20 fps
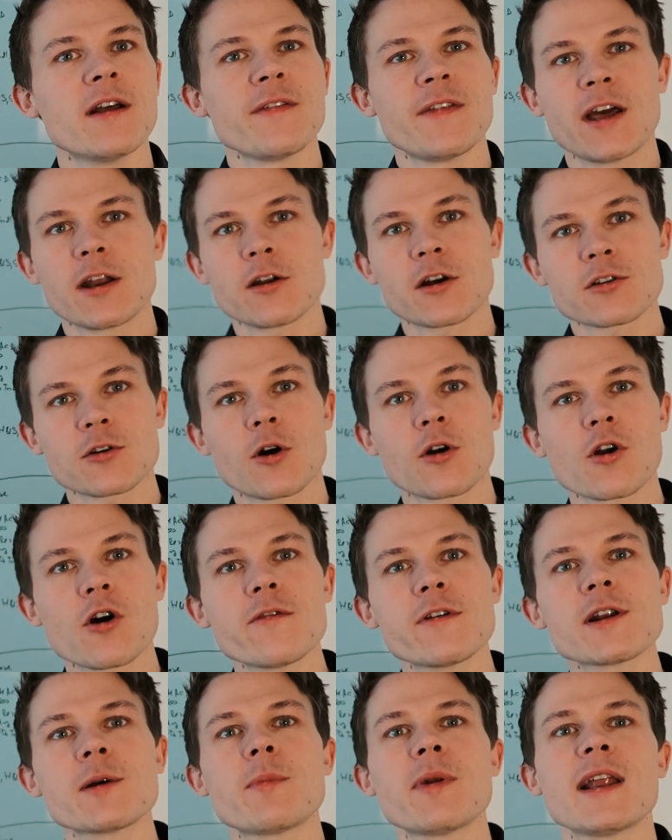They're not all
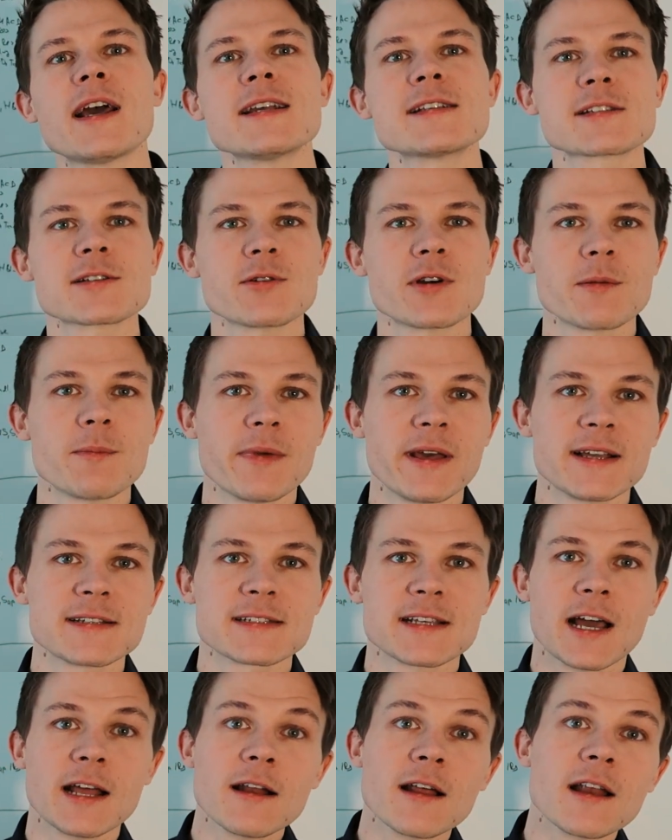over the place, so it
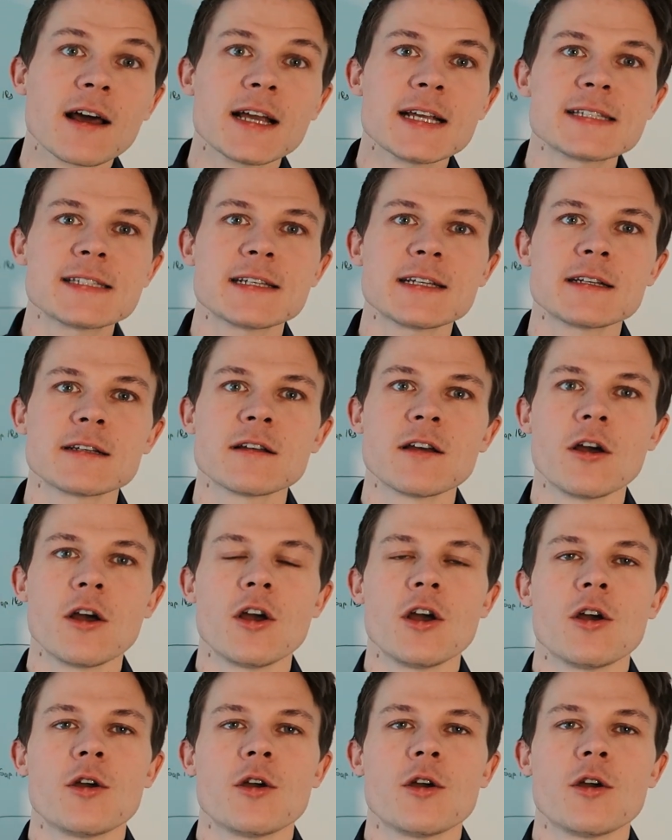makes analyzing